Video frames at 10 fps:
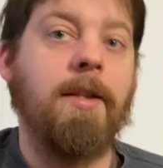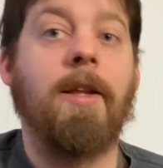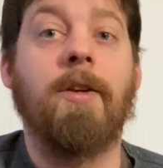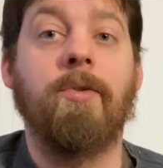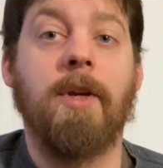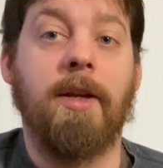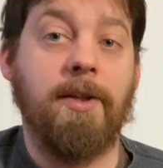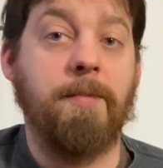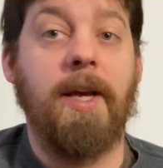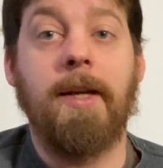then you can
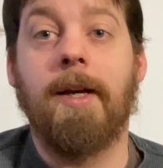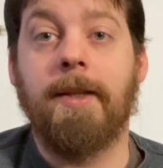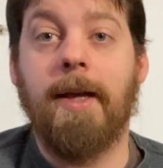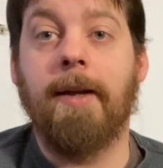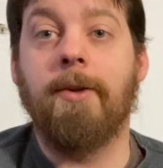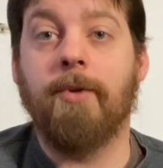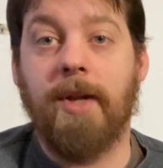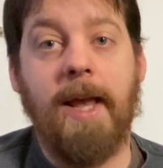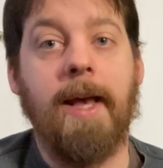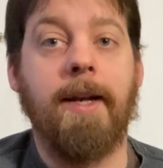expand on that and you
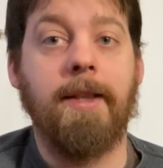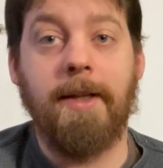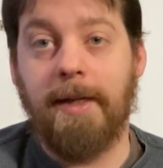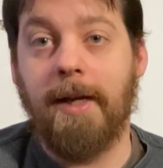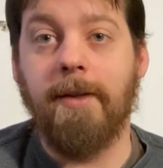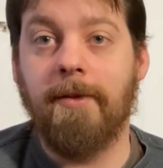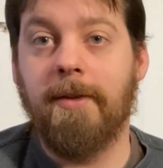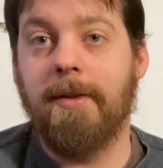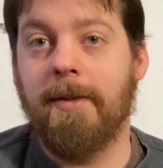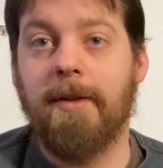can add the
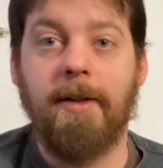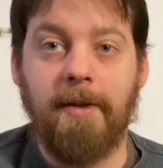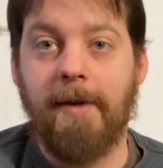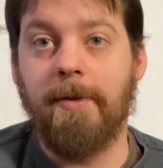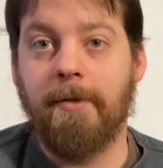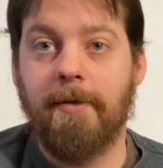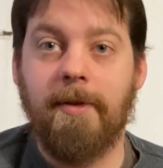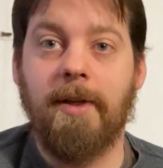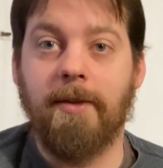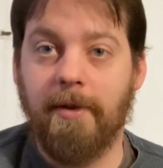ninth, the 11th,
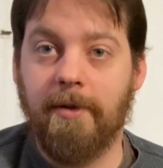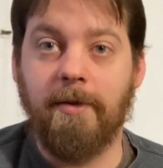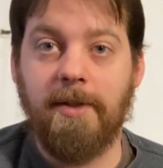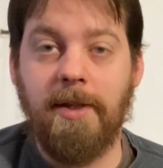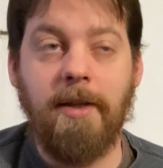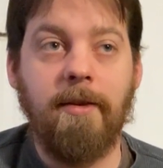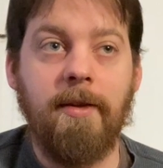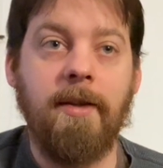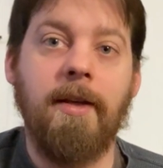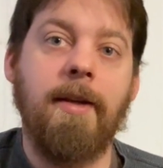and the 13th,
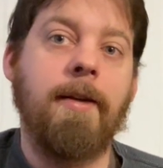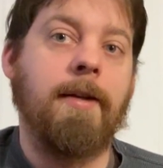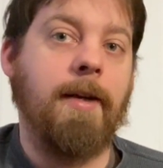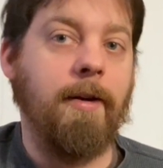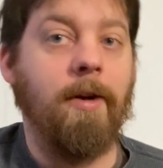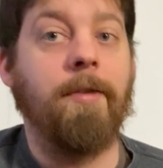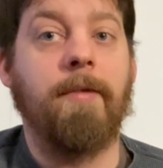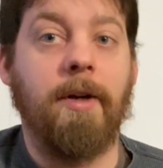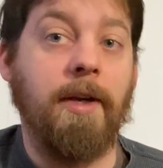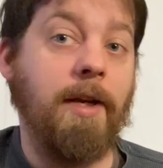and all the
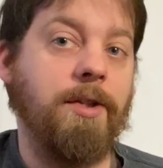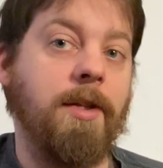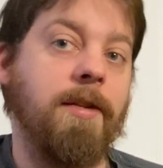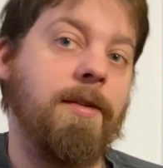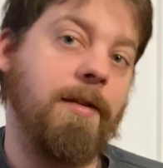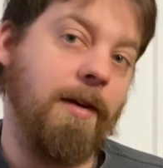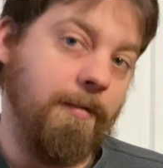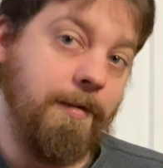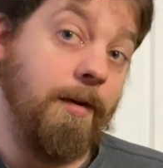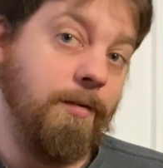variations
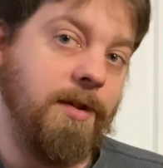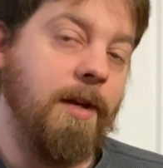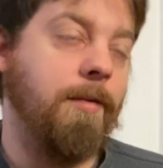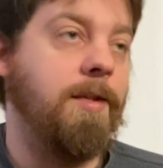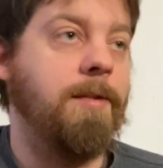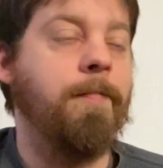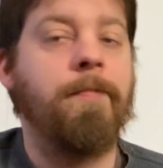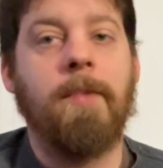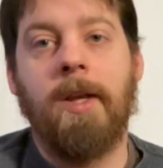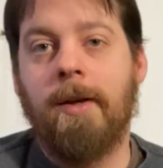of those notes.
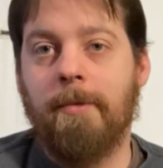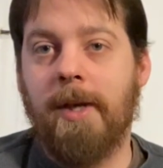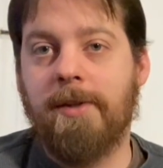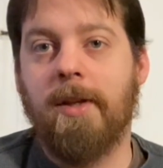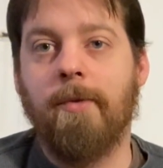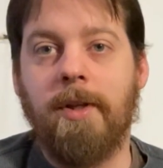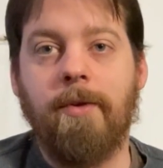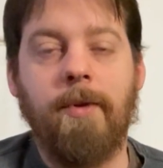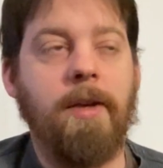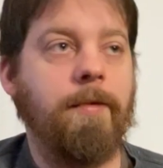Basically,
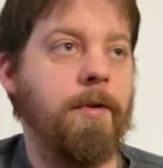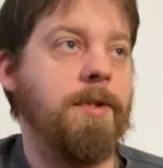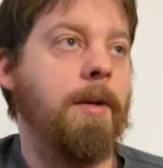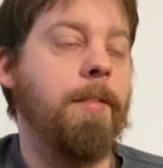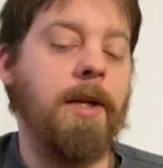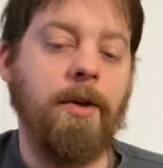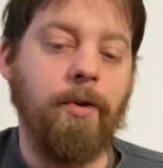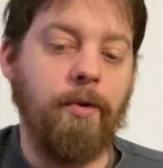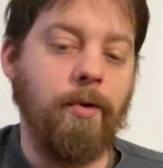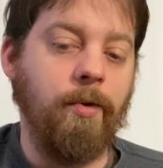if you're somebody
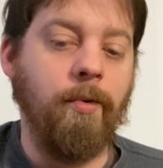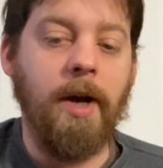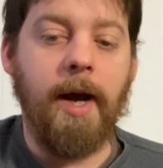who